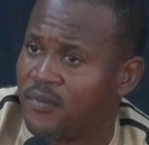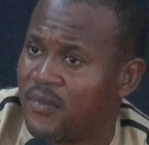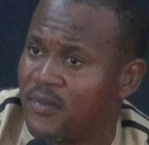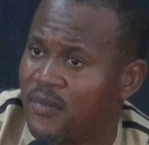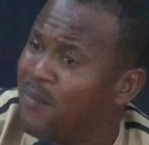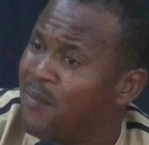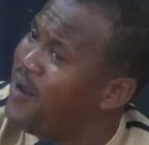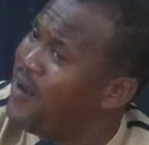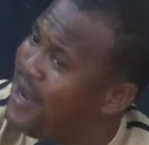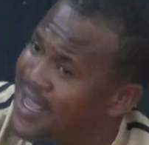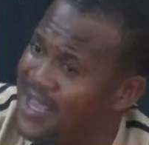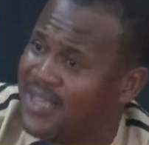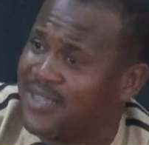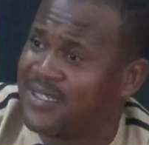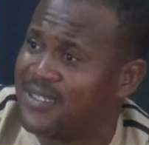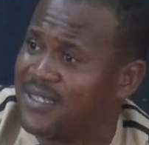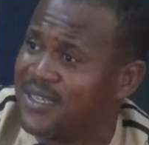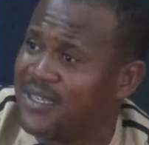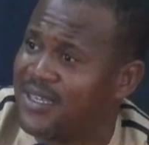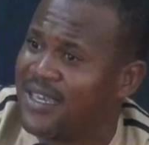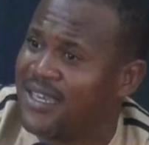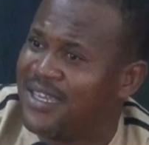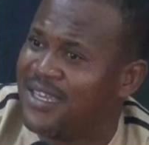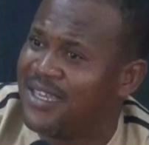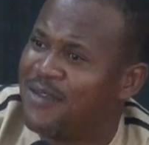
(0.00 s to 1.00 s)
Please,
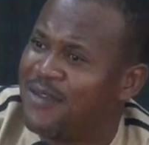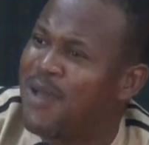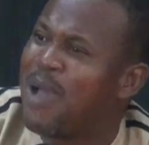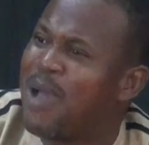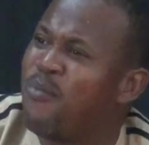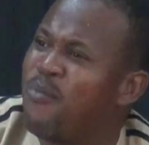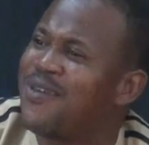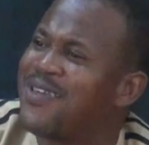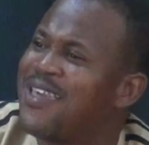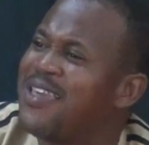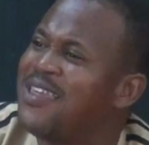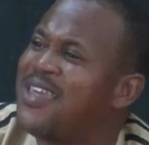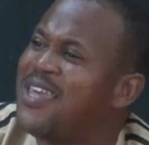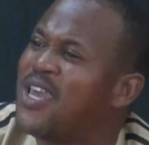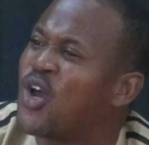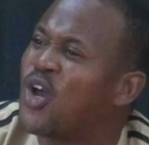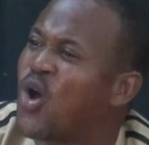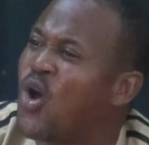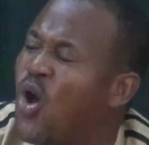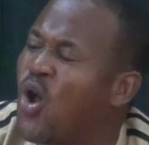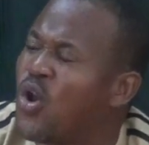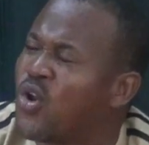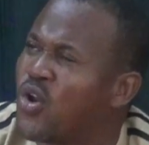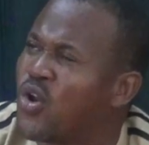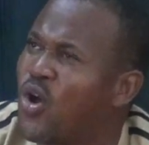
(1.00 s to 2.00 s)
the Bible says he
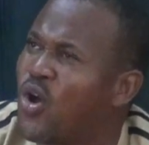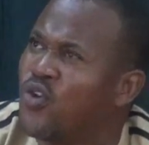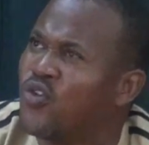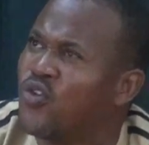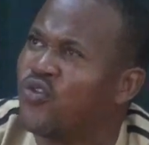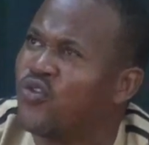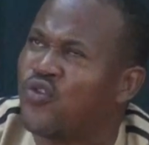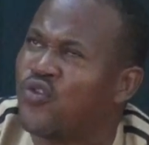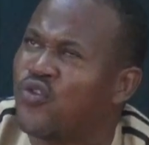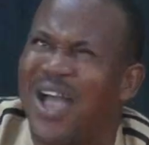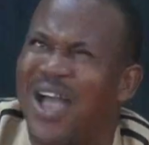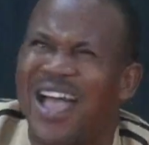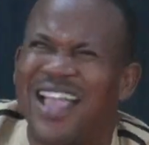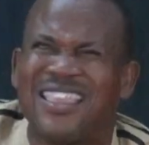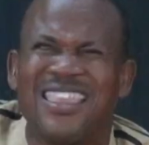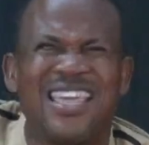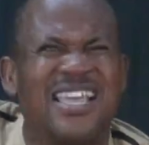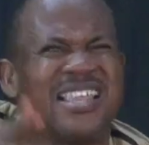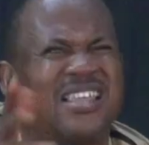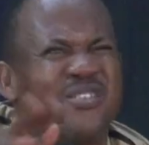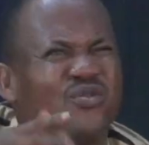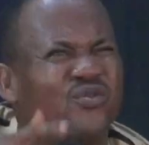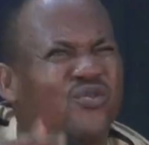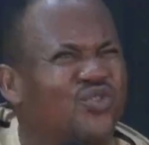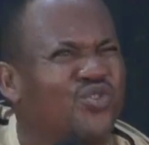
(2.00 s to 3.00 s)
called unto, I think it
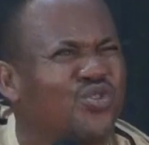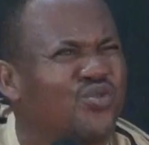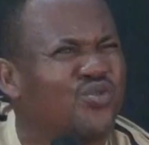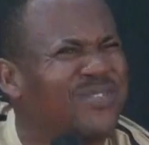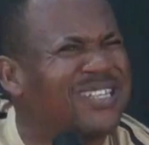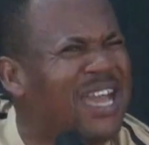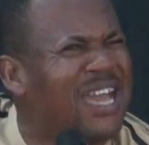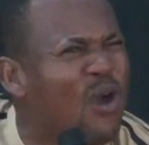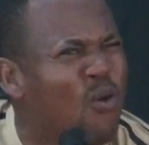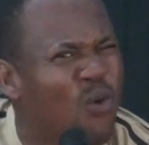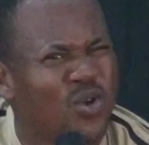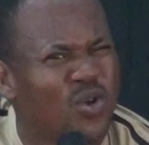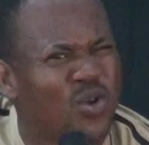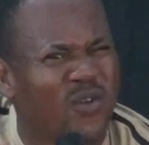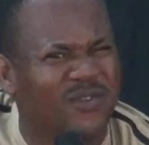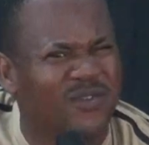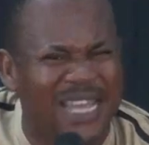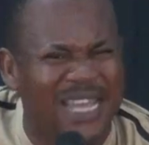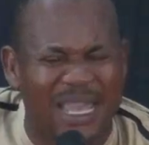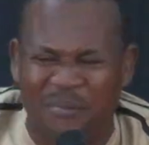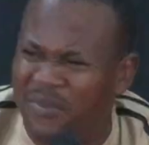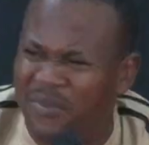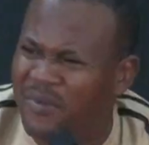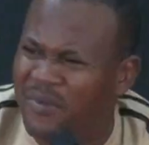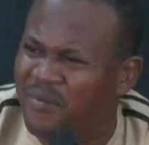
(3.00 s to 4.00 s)
is Judah, one of
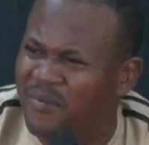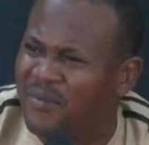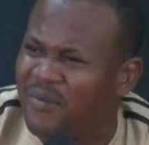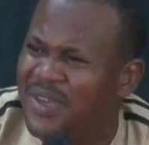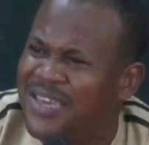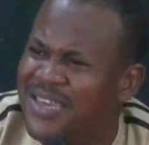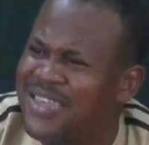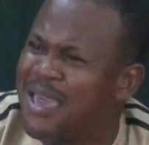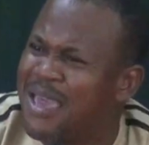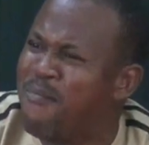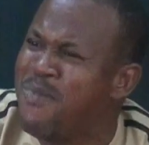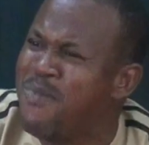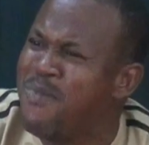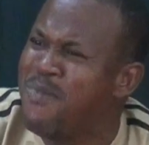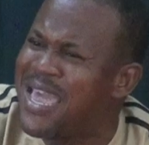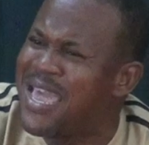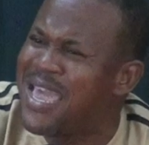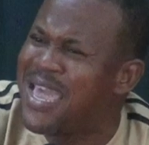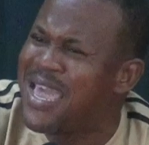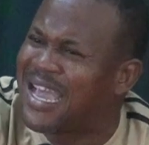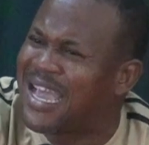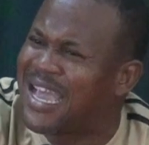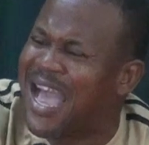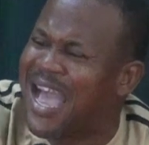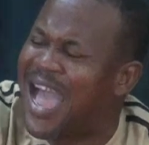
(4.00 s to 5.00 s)
them. He said, Make
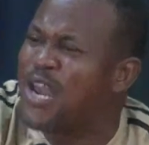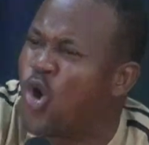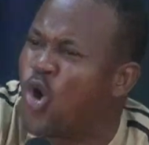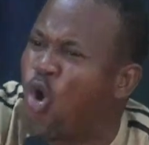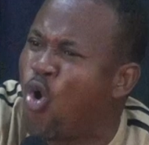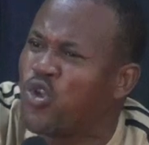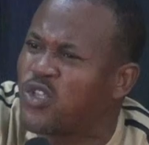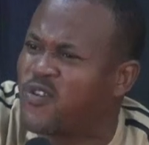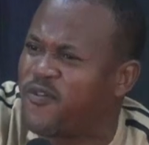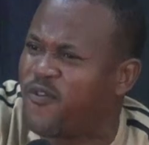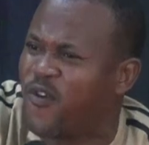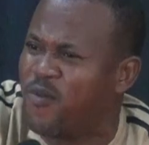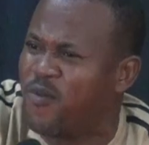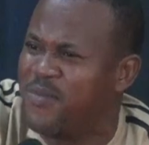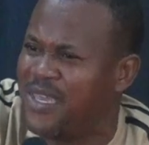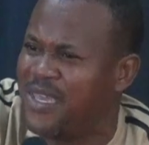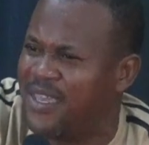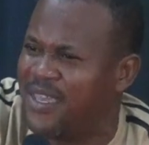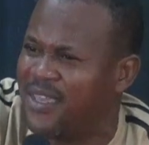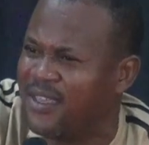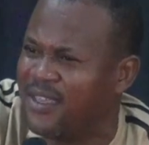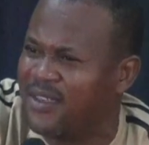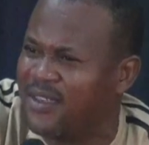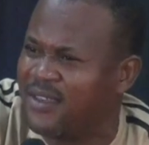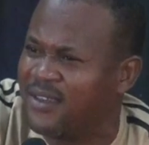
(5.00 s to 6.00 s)
an oath for me
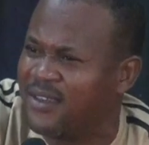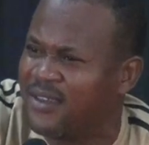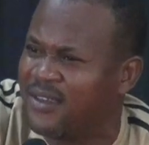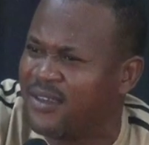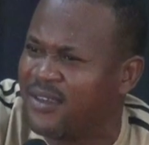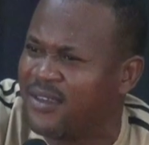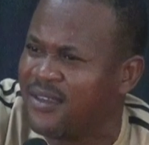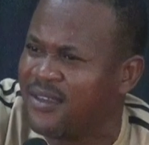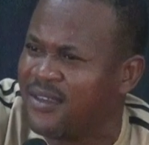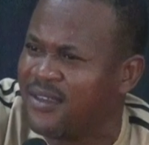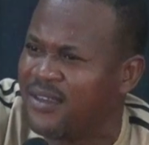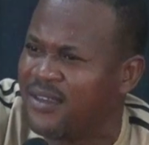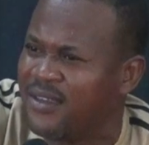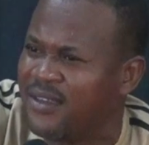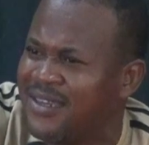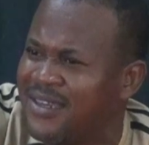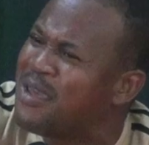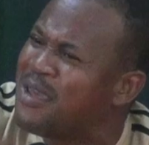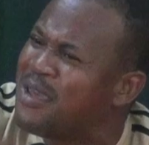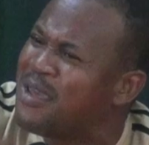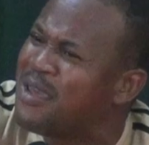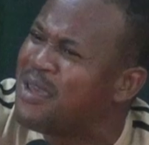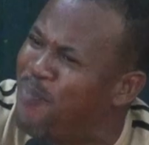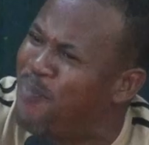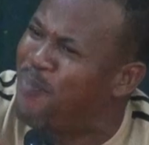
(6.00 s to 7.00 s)
that
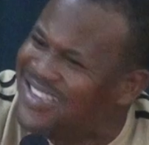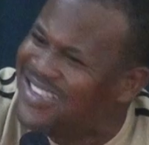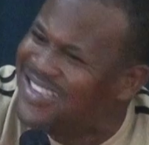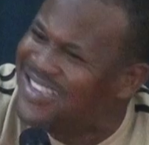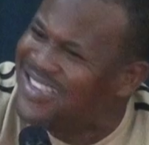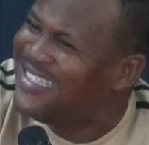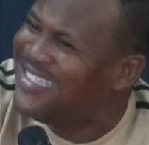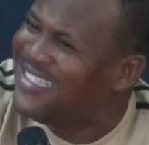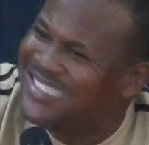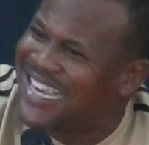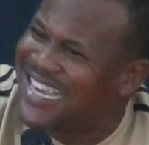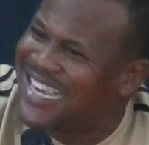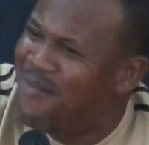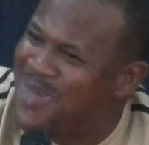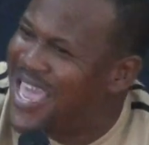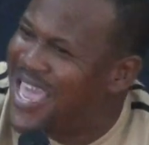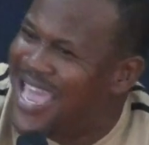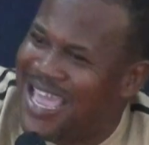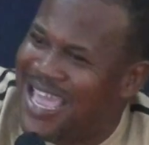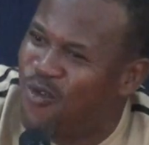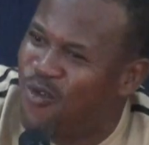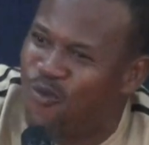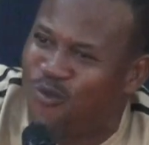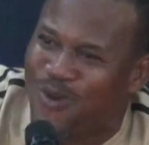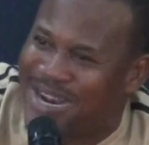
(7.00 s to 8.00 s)

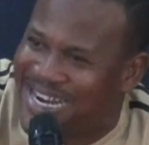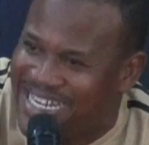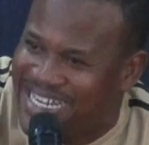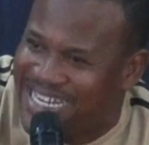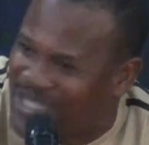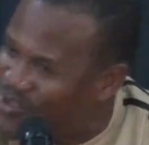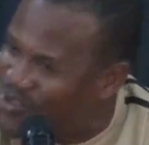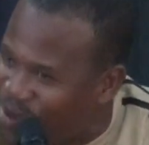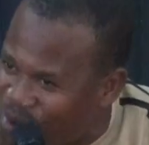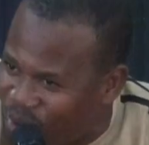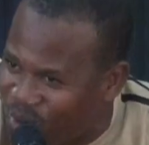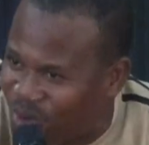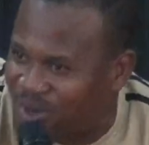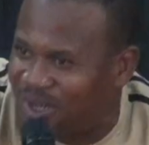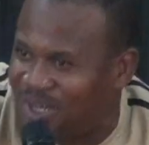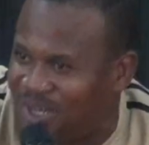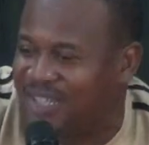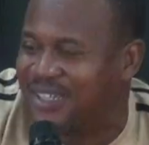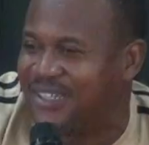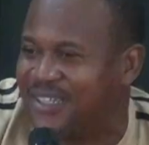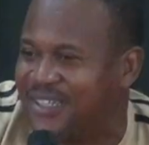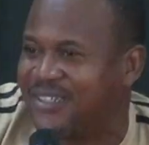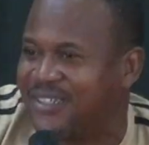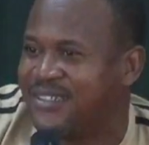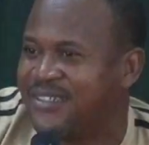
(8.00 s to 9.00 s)
Benjamin will return.
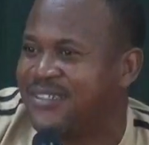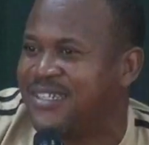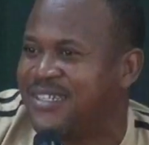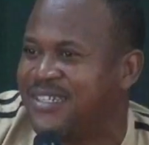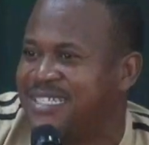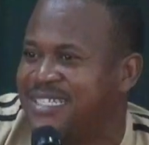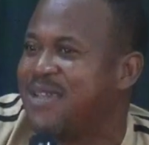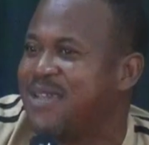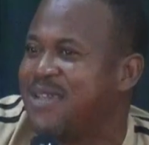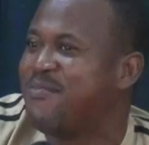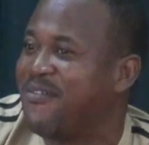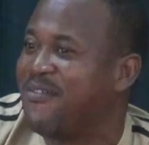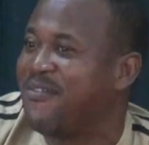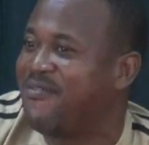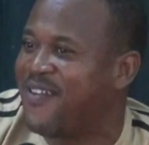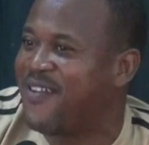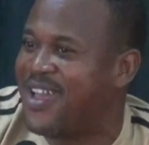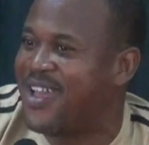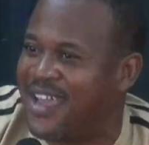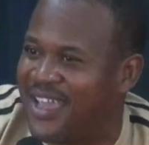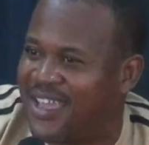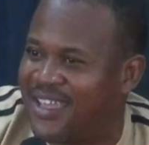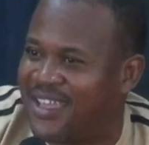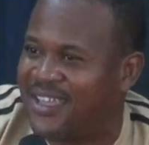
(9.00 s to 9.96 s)
He said, My father,